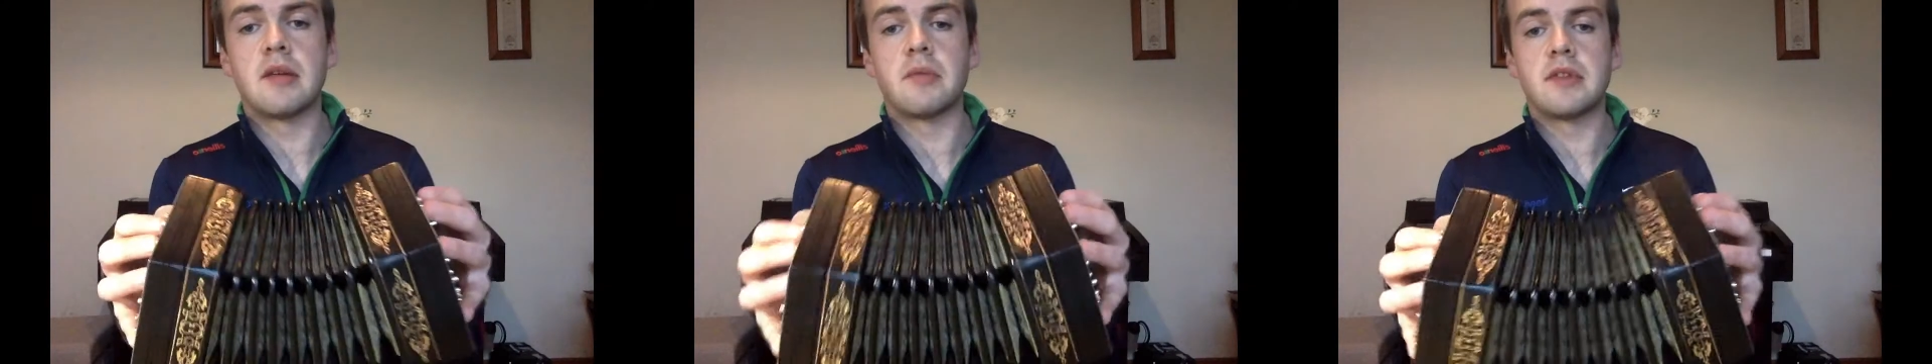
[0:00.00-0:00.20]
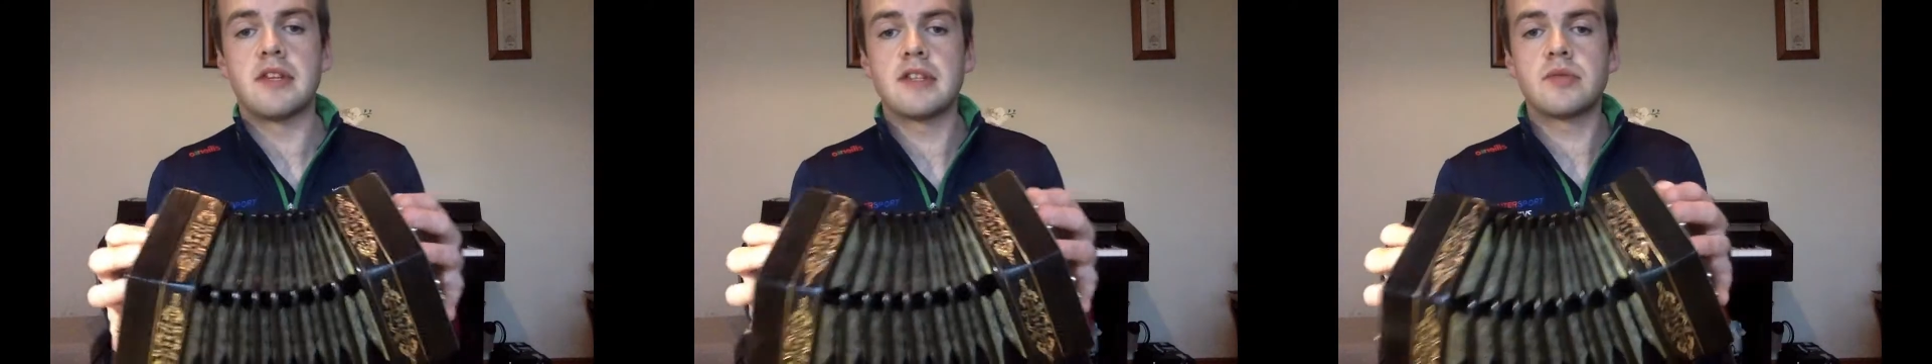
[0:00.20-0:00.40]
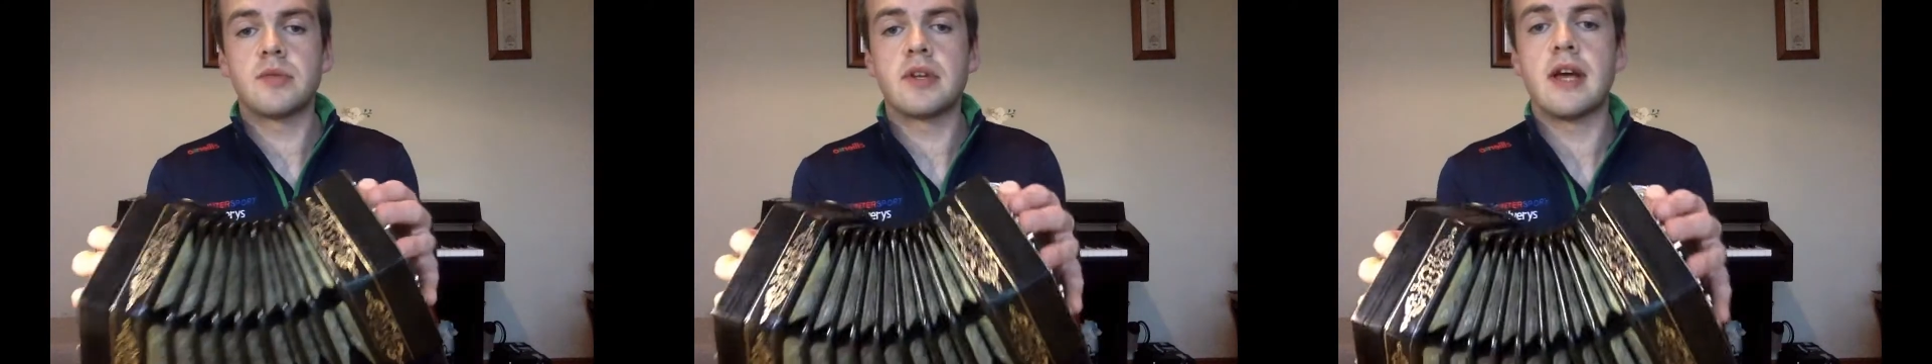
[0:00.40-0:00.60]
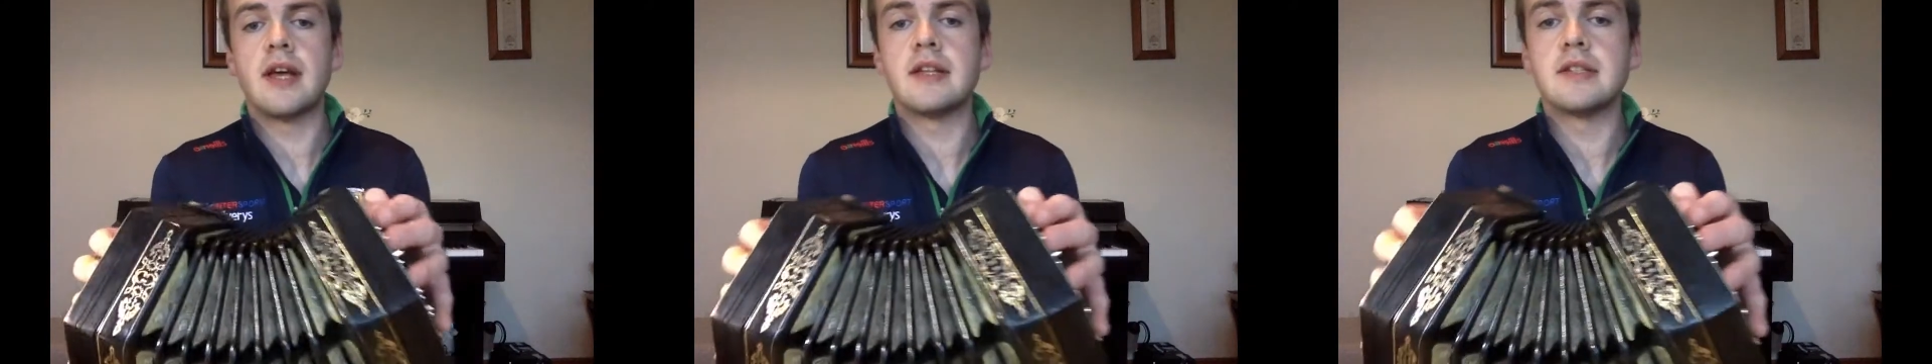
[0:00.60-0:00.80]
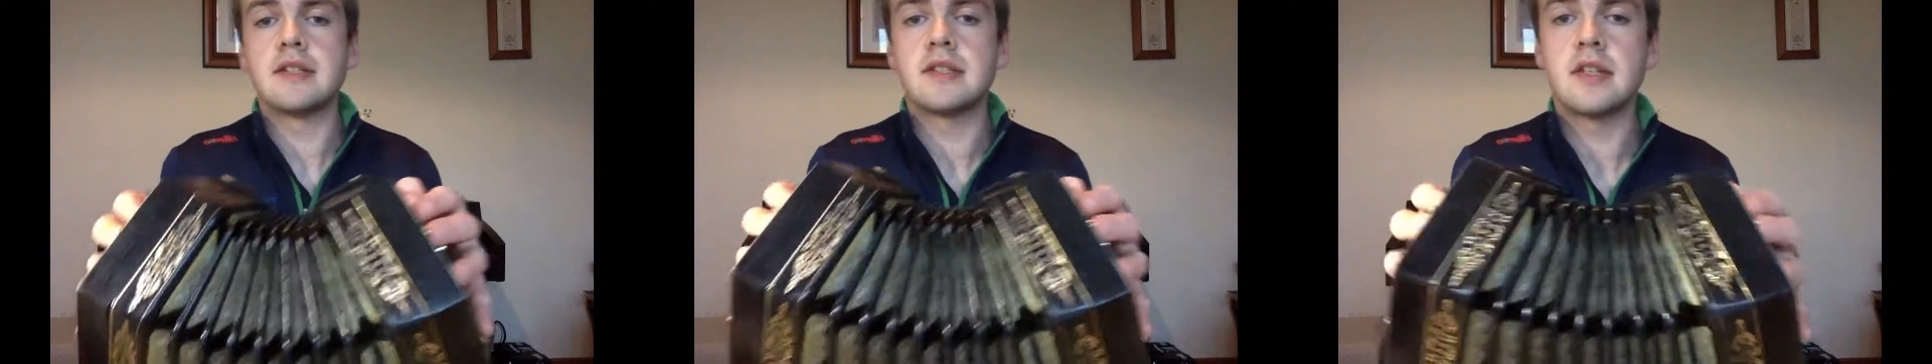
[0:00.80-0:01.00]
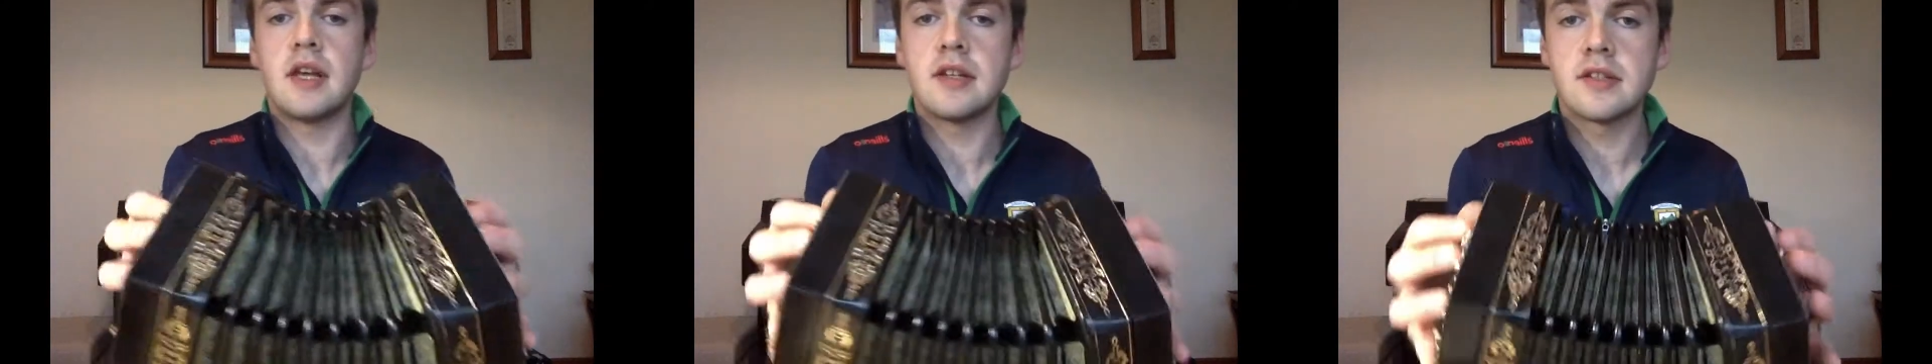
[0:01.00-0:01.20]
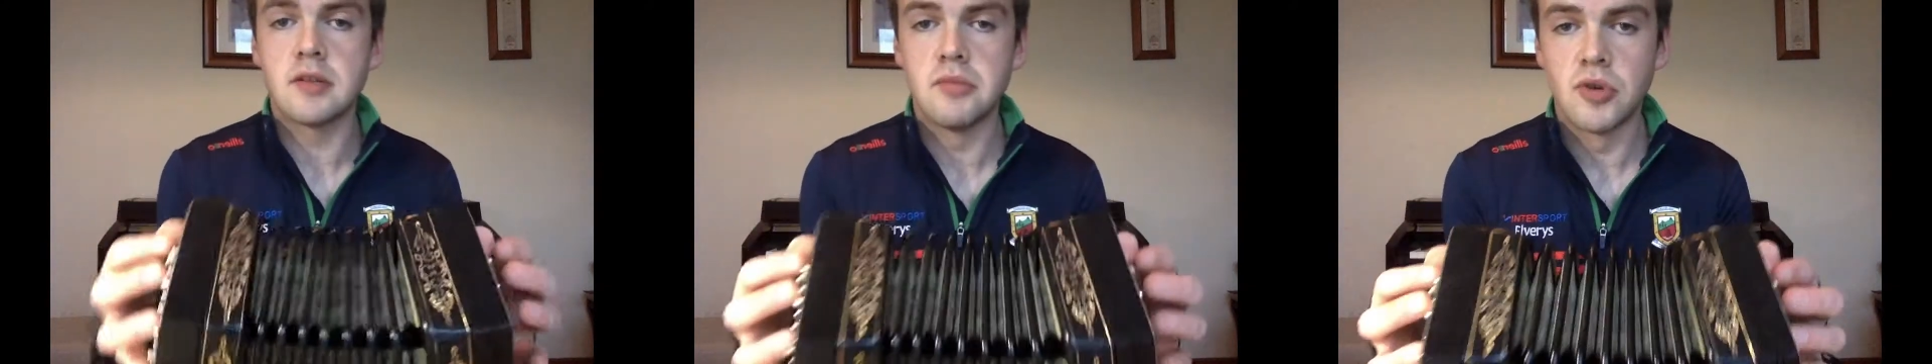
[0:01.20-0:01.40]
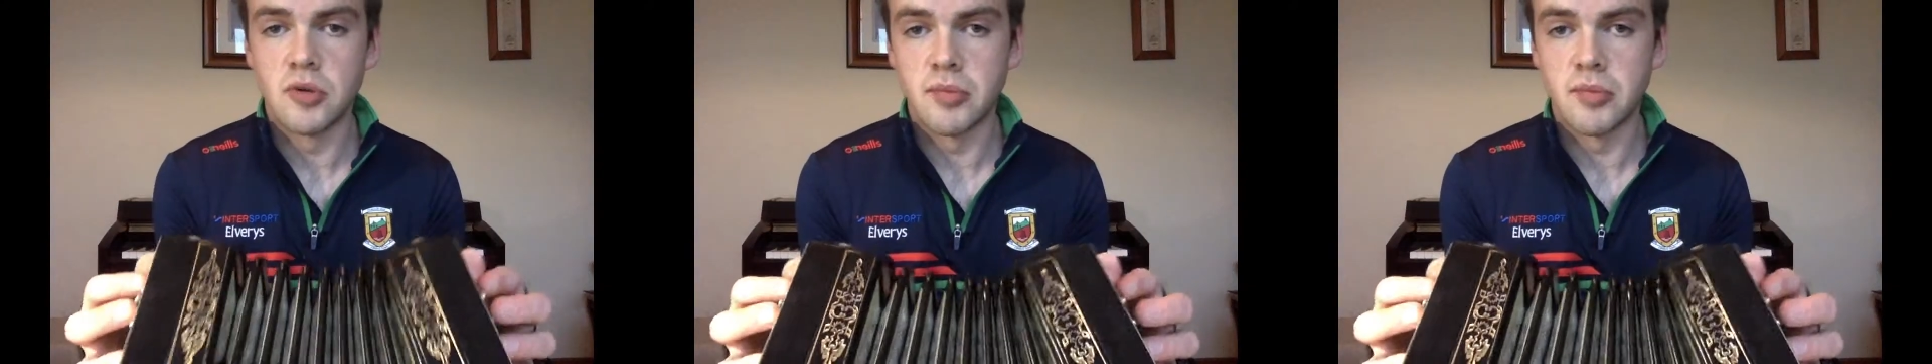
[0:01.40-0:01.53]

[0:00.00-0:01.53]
But this one has some more